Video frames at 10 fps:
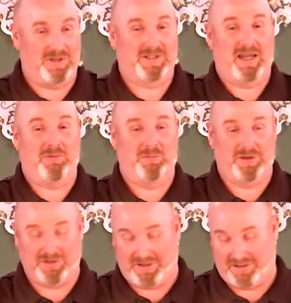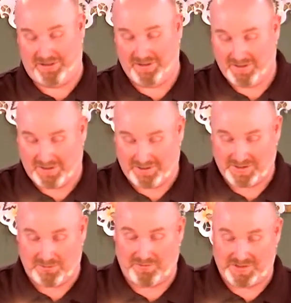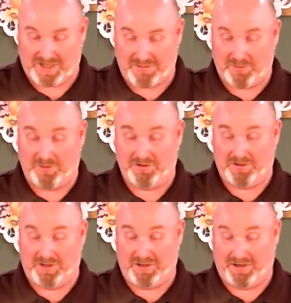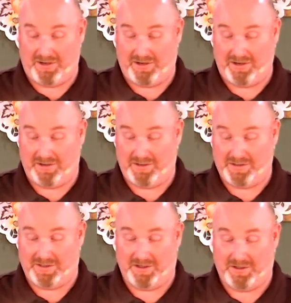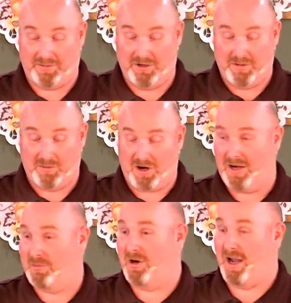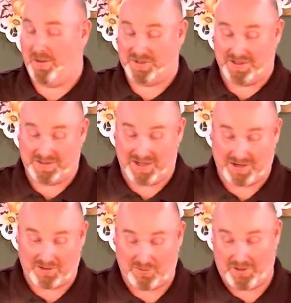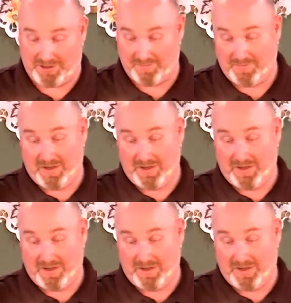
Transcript: His capability some of his capability and his pride, perhaps, is taken away,